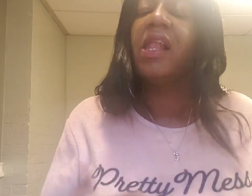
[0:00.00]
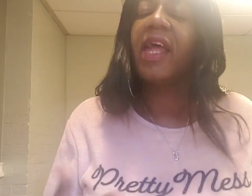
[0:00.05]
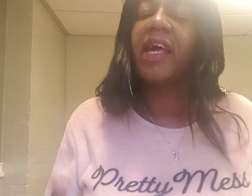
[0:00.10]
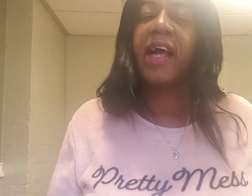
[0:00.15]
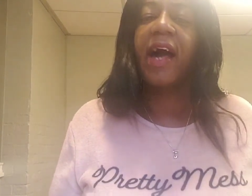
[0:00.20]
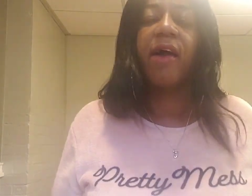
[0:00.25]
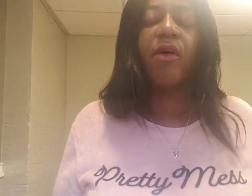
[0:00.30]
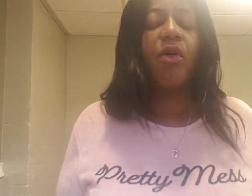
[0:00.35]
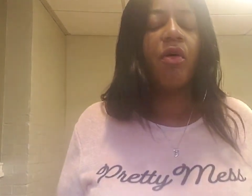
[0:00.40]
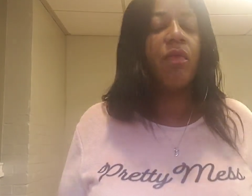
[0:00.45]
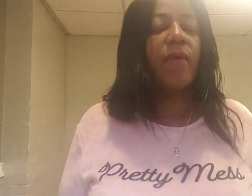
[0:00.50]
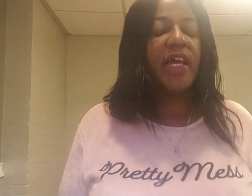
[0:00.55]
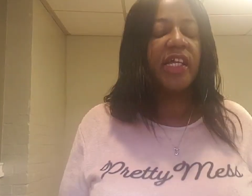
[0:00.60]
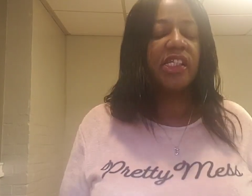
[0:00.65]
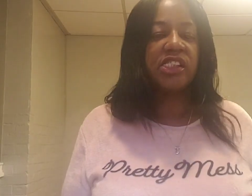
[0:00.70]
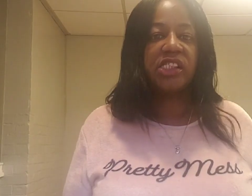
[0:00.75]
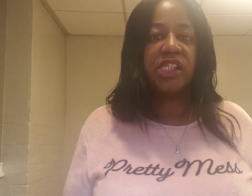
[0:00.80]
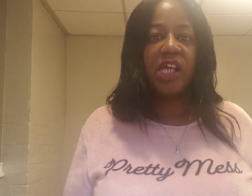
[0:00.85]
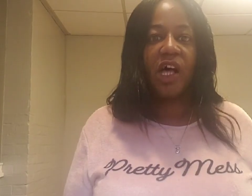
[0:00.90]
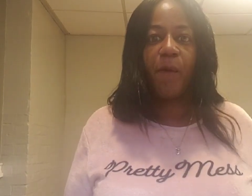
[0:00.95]
Like I
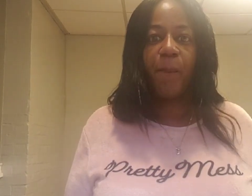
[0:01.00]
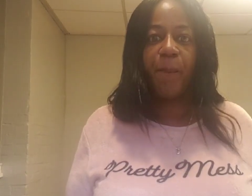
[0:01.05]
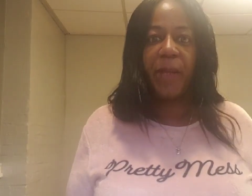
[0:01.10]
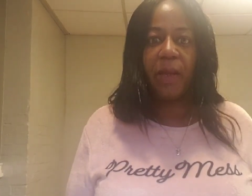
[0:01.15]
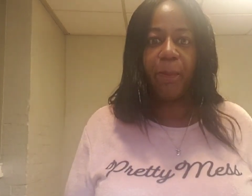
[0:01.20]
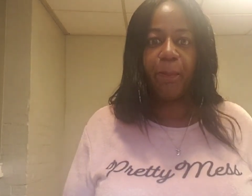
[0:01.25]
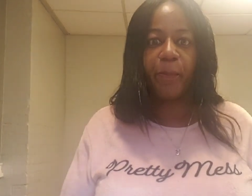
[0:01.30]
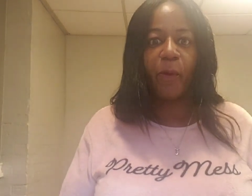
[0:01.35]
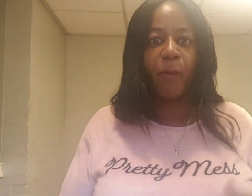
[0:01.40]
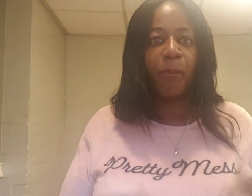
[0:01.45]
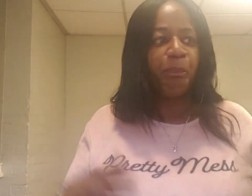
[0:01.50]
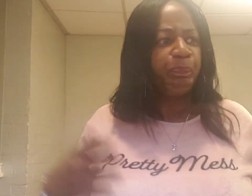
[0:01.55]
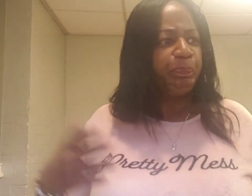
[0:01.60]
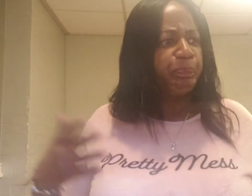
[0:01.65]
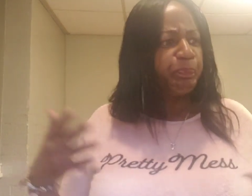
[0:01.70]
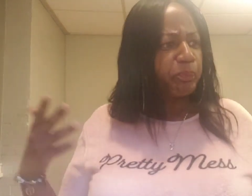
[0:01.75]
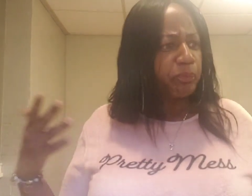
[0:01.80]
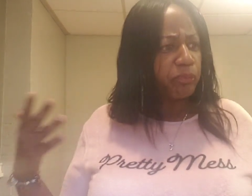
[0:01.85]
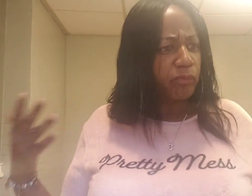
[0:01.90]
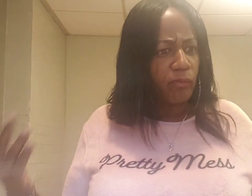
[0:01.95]
always tell people,
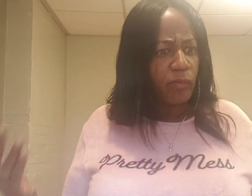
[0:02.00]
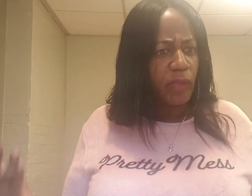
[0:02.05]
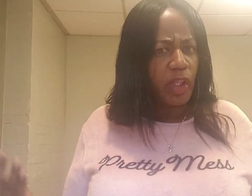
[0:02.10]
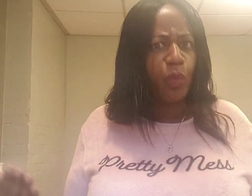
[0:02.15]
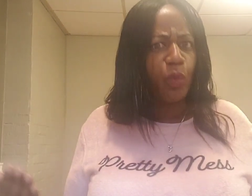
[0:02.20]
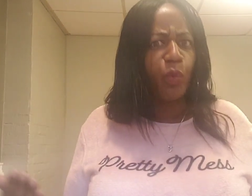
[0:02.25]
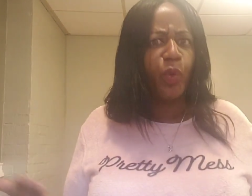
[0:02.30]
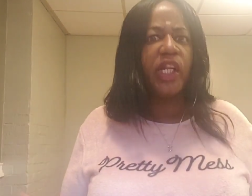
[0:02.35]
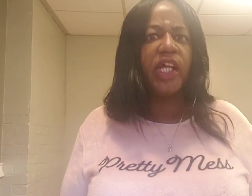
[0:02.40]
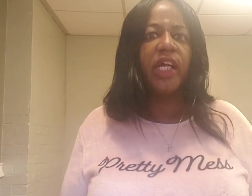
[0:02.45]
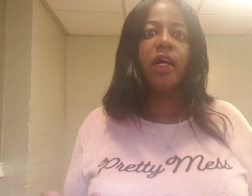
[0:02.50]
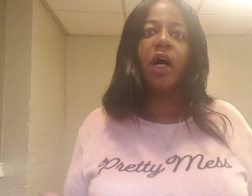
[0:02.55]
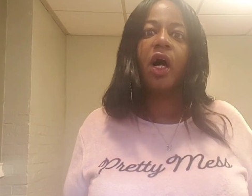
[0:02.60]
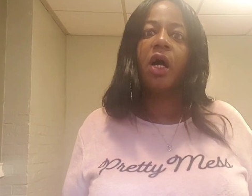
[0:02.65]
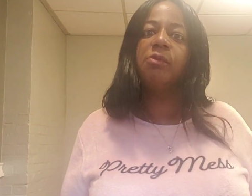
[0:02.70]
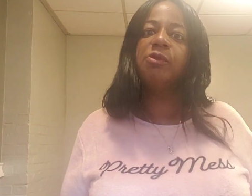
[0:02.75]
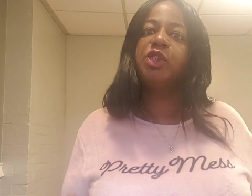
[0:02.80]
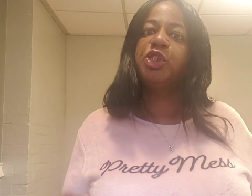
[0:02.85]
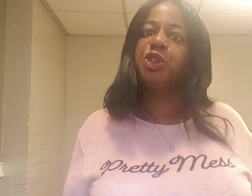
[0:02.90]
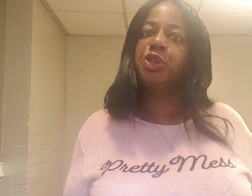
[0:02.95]
when it
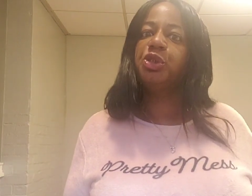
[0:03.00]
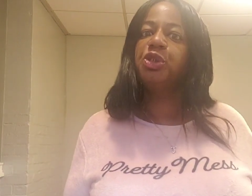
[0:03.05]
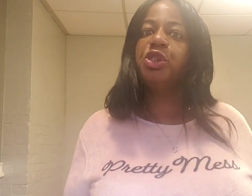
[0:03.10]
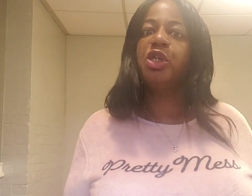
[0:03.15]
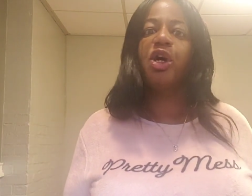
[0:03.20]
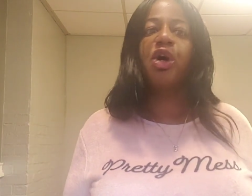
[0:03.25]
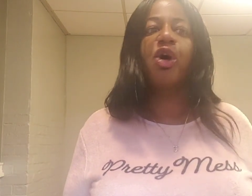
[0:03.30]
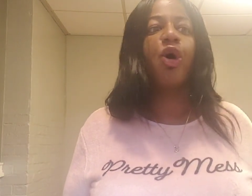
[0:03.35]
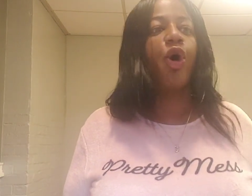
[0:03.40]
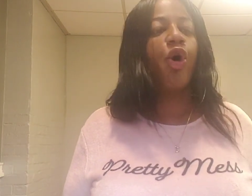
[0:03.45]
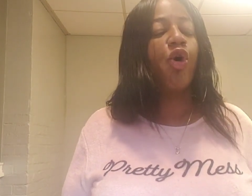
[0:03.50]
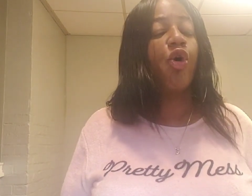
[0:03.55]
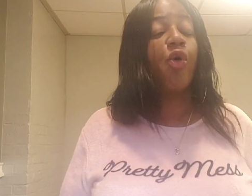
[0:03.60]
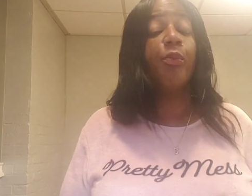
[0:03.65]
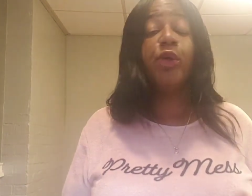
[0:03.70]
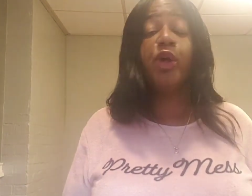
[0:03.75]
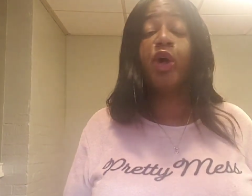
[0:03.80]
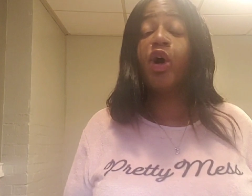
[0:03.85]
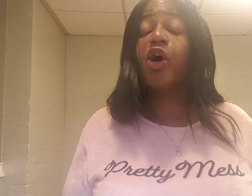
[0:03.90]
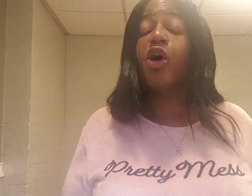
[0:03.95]
comes to your
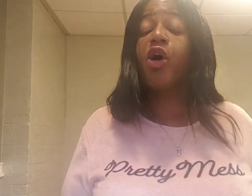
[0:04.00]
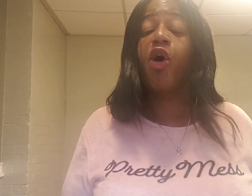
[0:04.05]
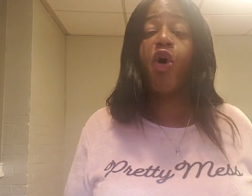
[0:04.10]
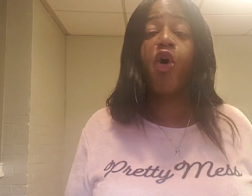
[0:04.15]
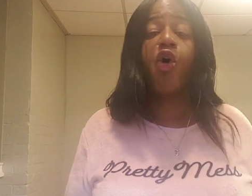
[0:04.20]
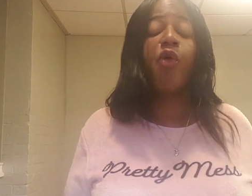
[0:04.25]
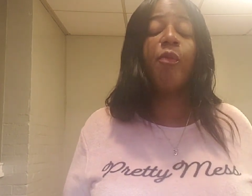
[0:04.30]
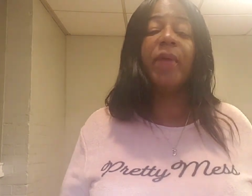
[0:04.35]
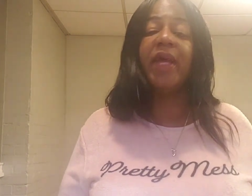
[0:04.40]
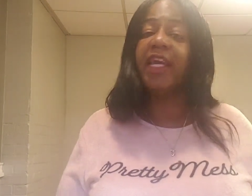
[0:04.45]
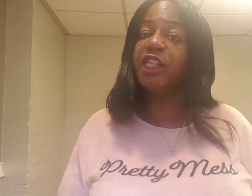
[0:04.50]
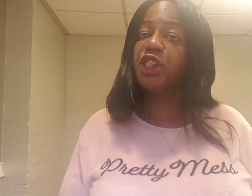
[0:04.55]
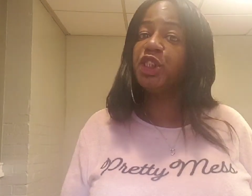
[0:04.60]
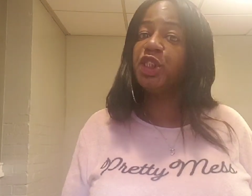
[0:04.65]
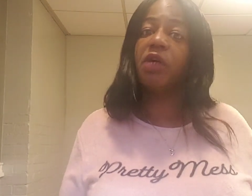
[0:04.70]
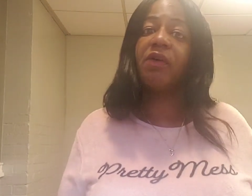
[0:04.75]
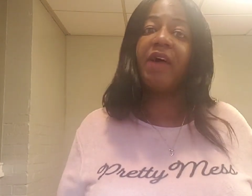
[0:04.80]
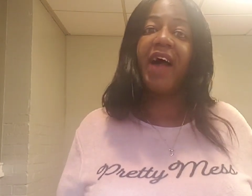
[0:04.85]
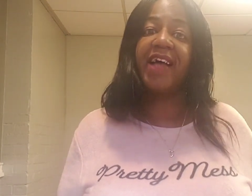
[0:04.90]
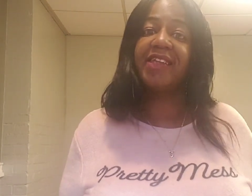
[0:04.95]
home
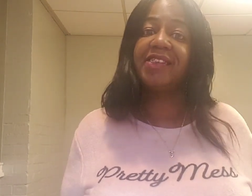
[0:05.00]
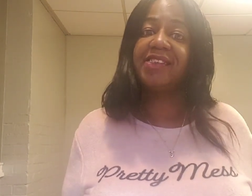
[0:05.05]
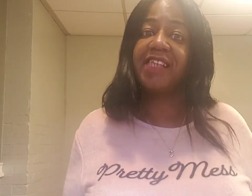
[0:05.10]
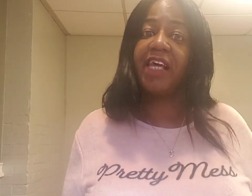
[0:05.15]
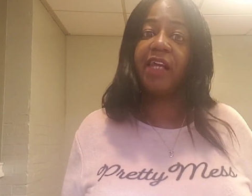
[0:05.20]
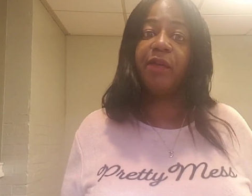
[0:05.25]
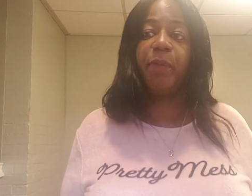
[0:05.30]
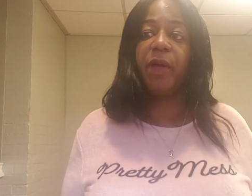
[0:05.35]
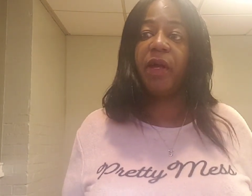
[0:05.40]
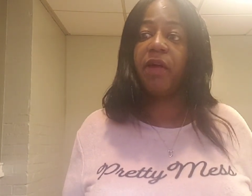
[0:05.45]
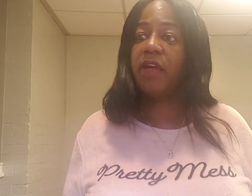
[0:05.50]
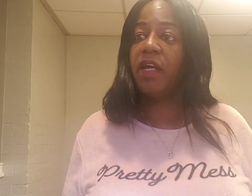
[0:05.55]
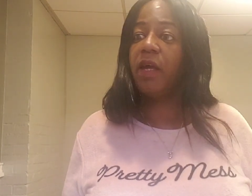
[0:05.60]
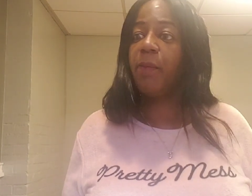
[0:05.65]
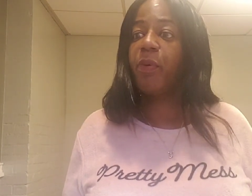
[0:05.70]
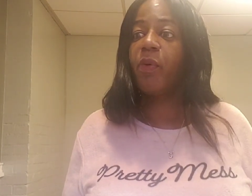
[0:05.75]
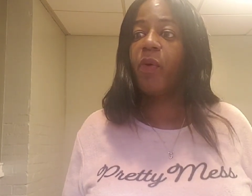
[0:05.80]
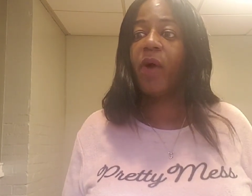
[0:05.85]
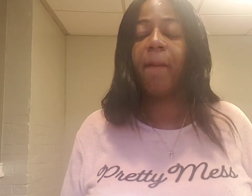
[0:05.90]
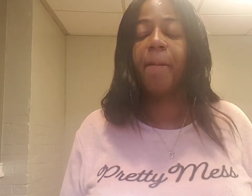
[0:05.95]
is your asset,
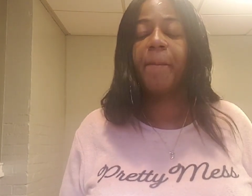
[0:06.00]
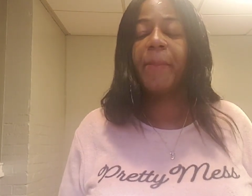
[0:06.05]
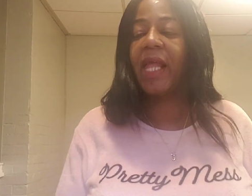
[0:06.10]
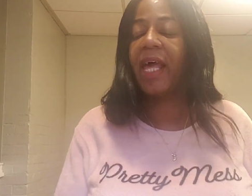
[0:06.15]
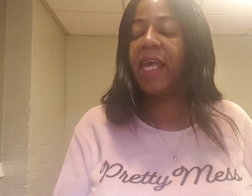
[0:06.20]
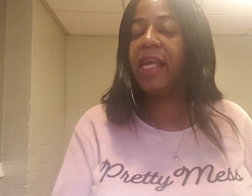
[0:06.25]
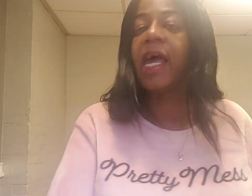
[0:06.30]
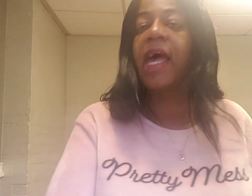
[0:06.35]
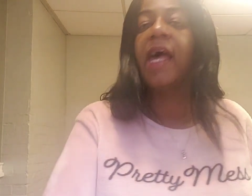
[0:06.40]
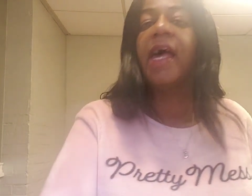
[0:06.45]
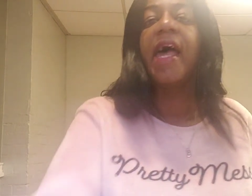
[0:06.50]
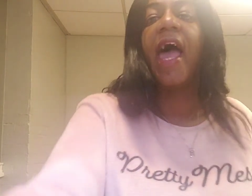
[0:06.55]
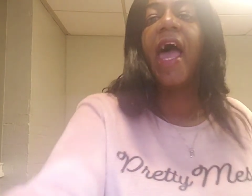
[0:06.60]
period, point blank.